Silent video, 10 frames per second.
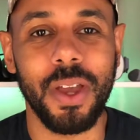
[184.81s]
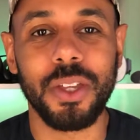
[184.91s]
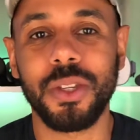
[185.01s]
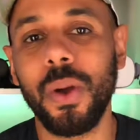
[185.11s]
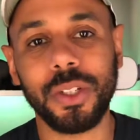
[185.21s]

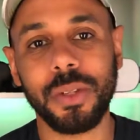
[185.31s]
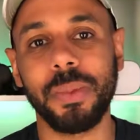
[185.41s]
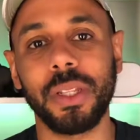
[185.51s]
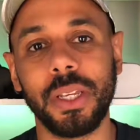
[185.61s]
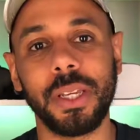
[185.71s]
So
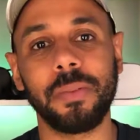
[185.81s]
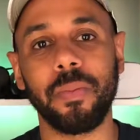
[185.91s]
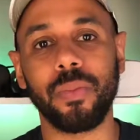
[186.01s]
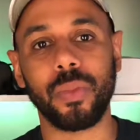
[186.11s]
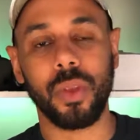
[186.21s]
ultimately,
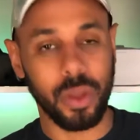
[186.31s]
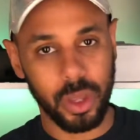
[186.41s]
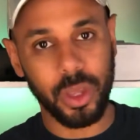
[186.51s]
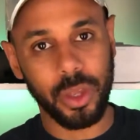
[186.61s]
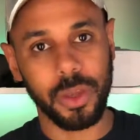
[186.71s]

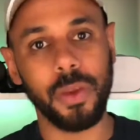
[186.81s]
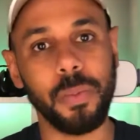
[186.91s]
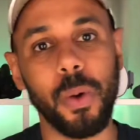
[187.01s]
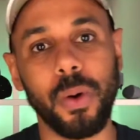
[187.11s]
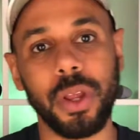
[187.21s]

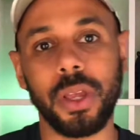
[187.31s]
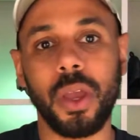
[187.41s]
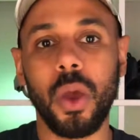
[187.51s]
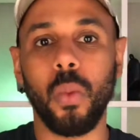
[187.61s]
Q-porting,